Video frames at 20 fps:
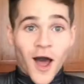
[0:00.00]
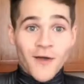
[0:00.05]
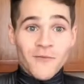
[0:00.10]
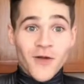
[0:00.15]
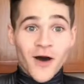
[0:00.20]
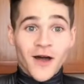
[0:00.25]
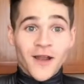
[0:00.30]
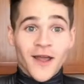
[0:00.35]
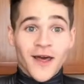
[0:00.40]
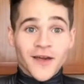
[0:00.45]

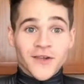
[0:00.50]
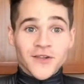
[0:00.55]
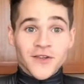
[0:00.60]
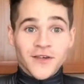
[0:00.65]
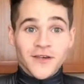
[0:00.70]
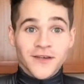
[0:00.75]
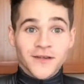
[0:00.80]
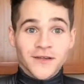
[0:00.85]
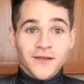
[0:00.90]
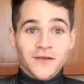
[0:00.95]
I'm not
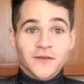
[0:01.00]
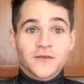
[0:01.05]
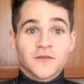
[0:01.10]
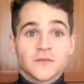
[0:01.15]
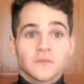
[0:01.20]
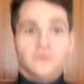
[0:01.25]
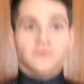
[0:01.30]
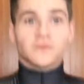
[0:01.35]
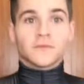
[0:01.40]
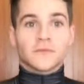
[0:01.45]
actually,
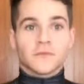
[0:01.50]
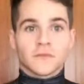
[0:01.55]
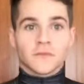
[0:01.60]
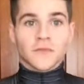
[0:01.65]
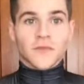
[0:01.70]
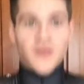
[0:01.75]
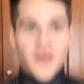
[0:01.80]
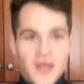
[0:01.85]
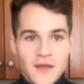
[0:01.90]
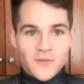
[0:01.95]

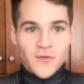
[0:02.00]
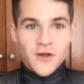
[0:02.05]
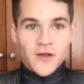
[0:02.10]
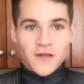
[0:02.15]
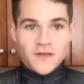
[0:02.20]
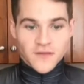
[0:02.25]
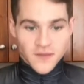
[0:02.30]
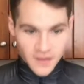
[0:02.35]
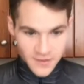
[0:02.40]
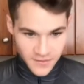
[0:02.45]
the camera
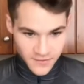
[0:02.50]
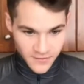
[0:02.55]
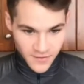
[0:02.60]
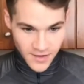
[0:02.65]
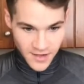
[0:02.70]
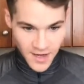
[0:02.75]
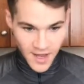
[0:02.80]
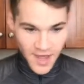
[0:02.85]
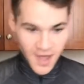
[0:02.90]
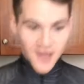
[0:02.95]
is not at the
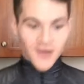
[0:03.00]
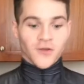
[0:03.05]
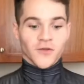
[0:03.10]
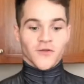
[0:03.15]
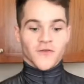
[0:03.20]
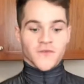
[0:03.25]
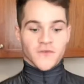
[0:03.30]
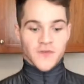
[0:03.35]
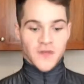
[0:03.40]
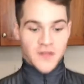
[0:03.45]
right
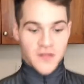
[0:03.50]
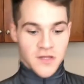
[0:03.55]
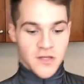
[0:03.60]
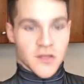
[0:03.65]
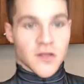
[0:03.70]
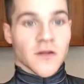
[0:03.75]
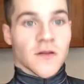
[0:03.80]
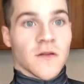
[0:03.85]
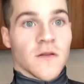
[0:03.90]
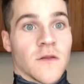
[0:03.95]
angle, so let's
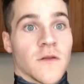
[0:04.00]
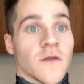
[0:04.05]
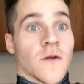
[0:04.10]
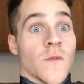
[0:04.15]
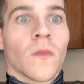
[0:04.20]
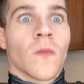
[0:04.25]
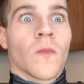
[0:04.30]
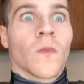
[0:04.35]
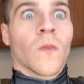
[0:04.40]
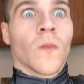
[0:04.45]
just.